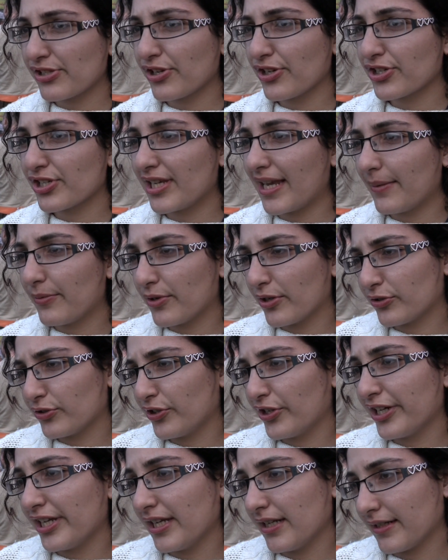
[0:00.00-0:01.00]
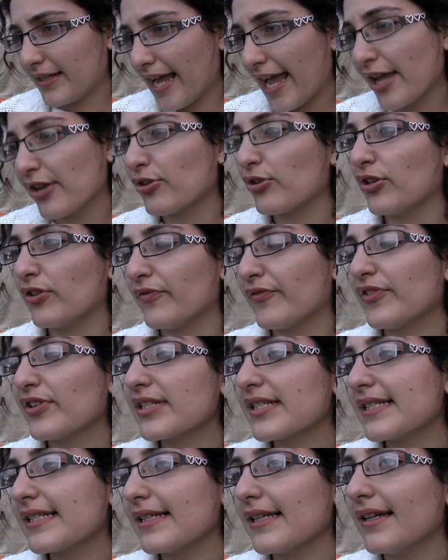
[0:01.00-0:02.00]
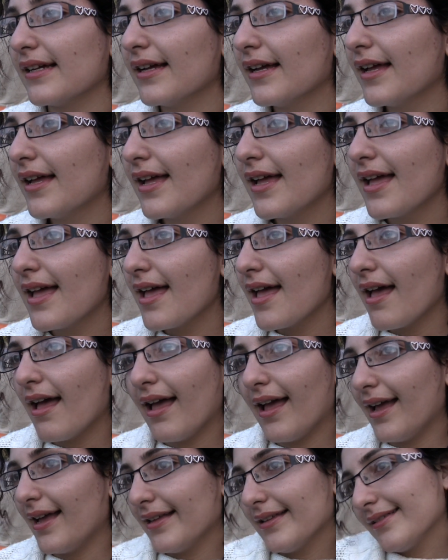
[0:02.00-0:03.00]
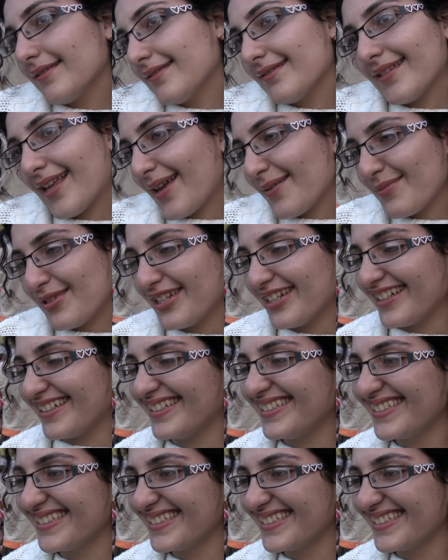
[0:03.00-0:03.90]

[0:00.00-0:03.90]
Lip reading: research laboratory in Cairo University, and I'm here.